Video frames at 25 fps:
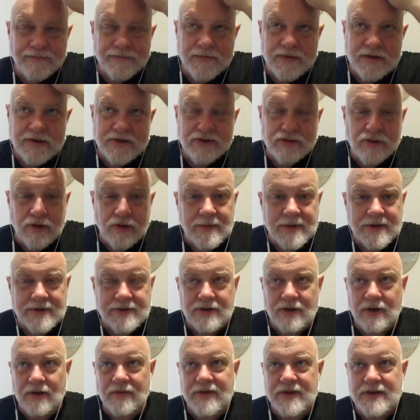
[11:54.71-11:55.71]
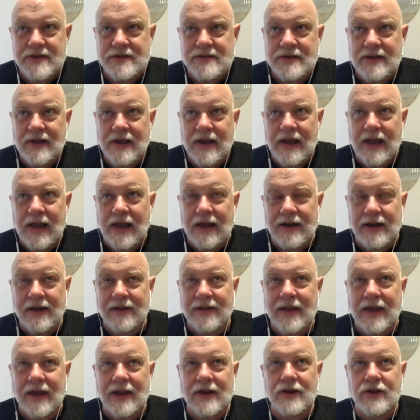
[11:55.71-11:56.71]
streaming service, and in
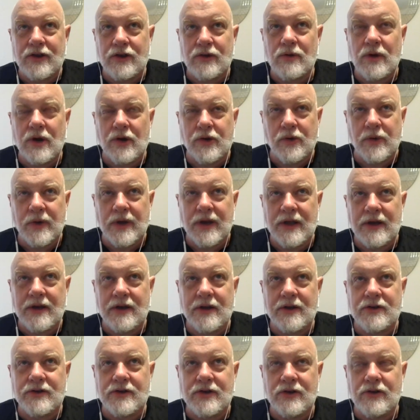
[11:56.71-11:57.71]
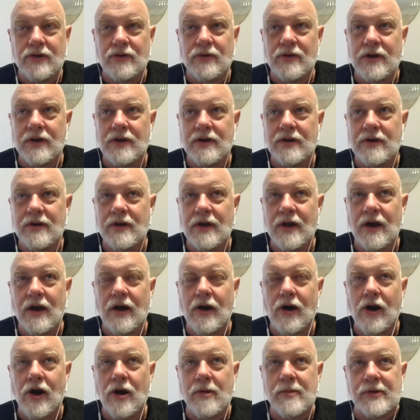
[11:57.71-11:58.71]
that you agreed to
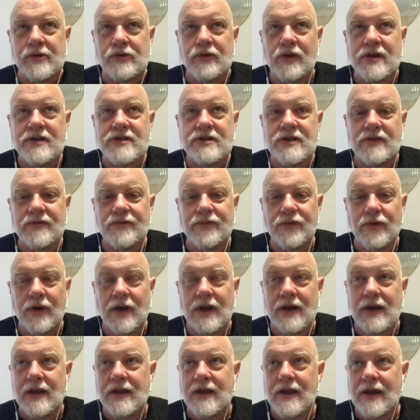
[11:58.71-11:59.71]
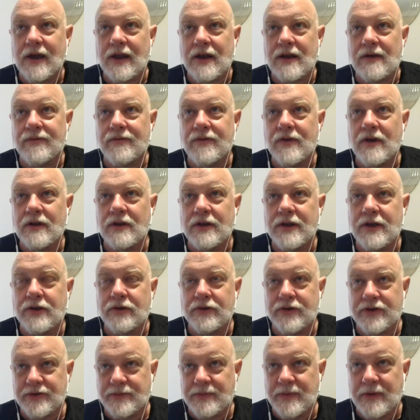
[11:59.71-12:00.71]
arbitration for any kind of legal
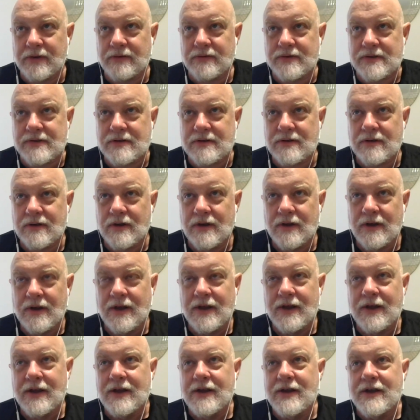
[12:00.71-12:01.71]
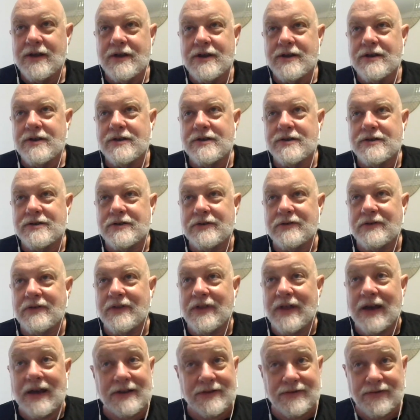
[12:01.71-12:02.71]
disputes. So that's